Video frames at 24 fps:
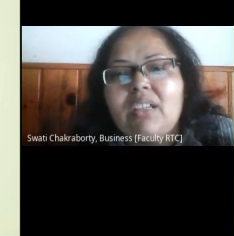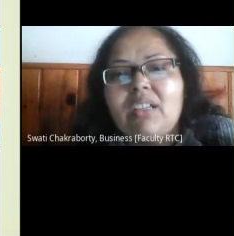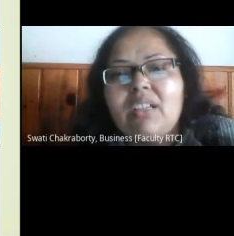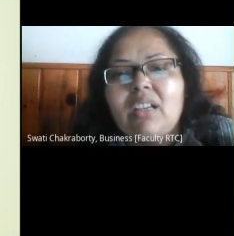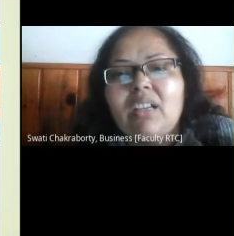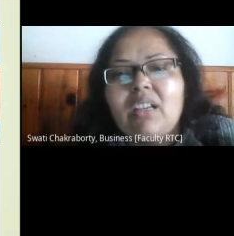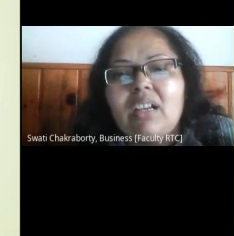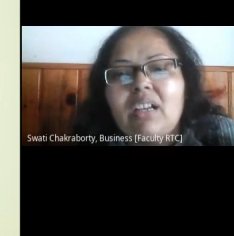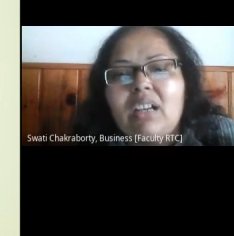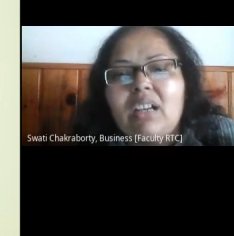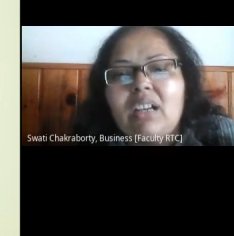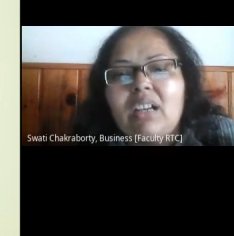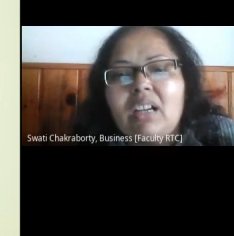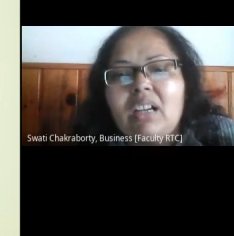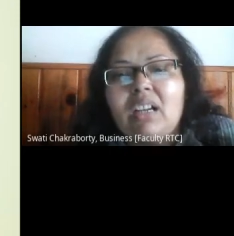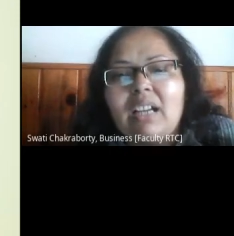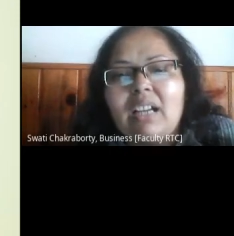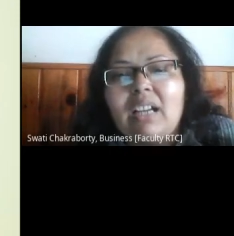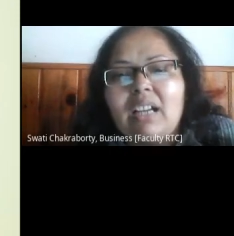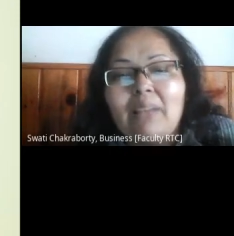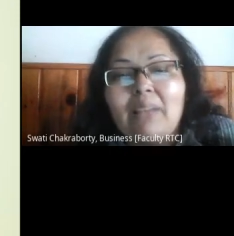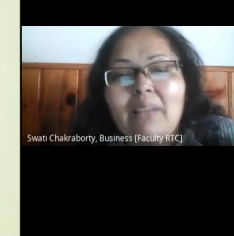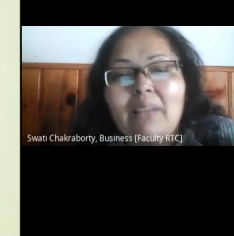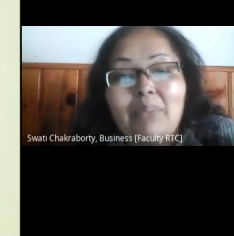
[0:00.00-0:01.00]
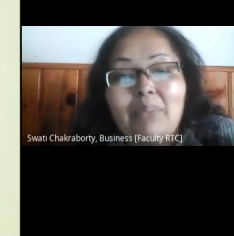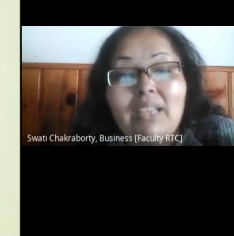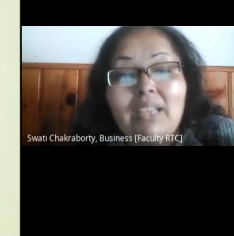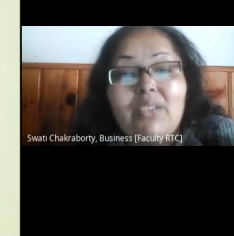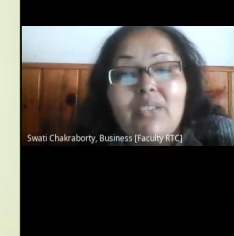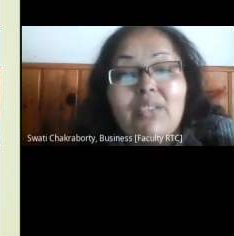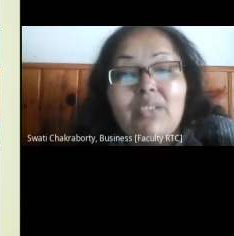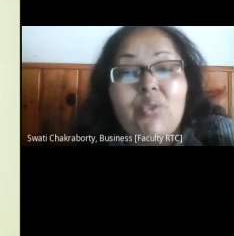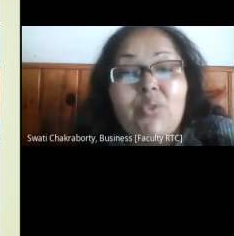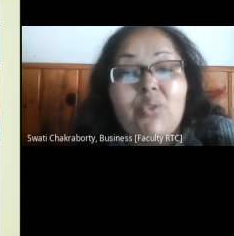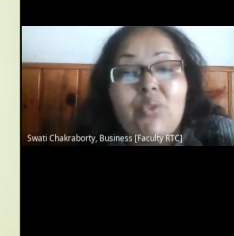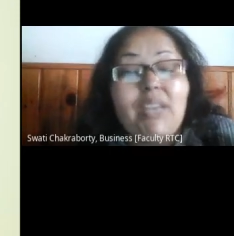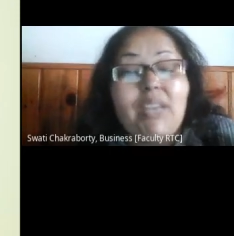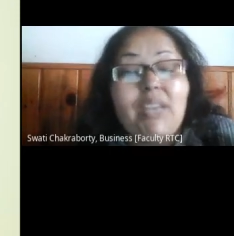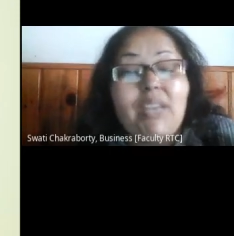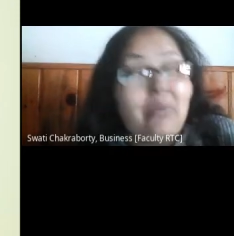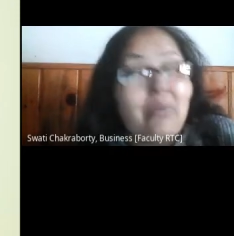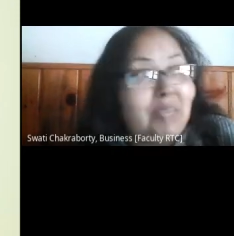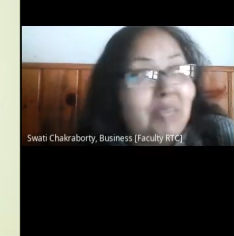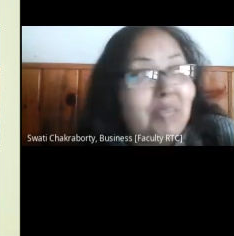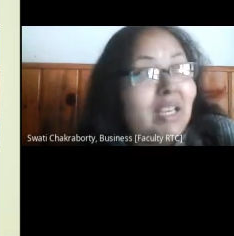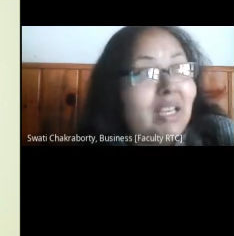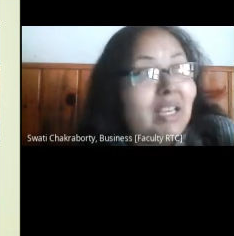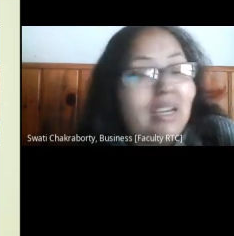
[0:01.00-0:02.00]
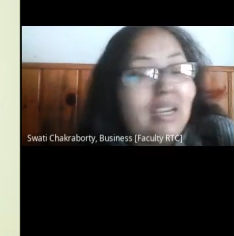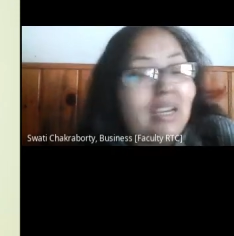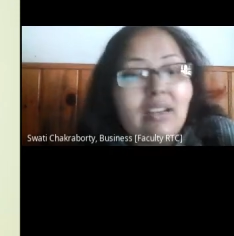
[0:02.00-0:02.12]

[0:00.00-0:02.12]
It should appeal